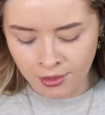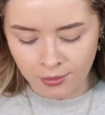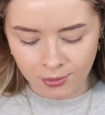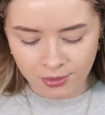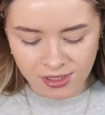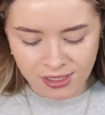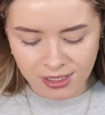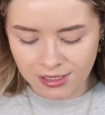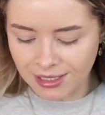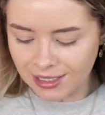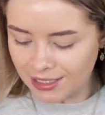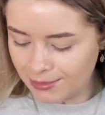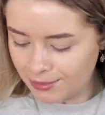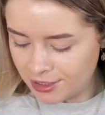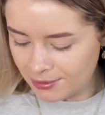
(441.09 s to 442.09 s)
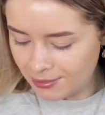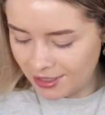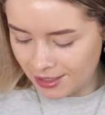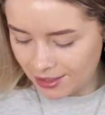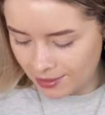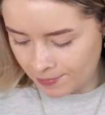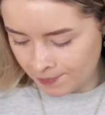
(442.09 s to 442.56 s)
What does this claim to
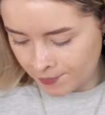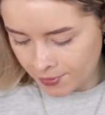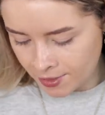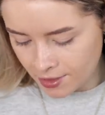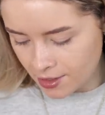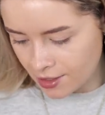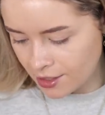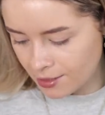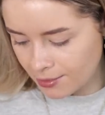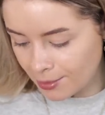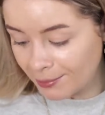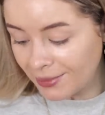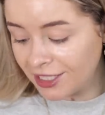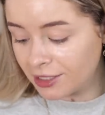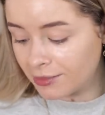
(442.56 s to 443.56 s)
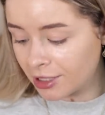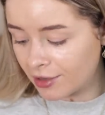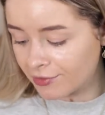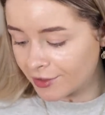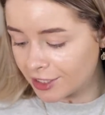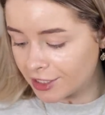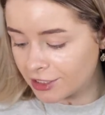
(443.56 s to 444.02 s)
be? Um, medium
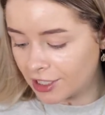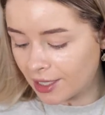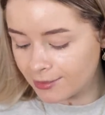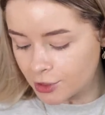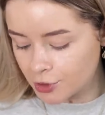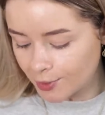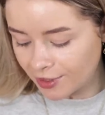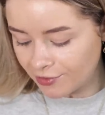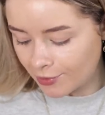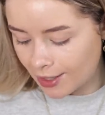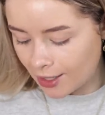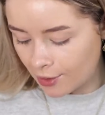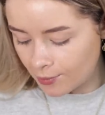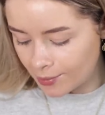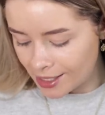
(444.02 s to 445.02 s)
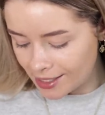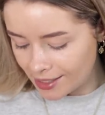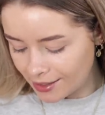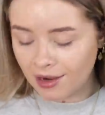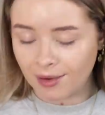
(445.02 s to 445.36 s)
coverage up to 24 hour wear.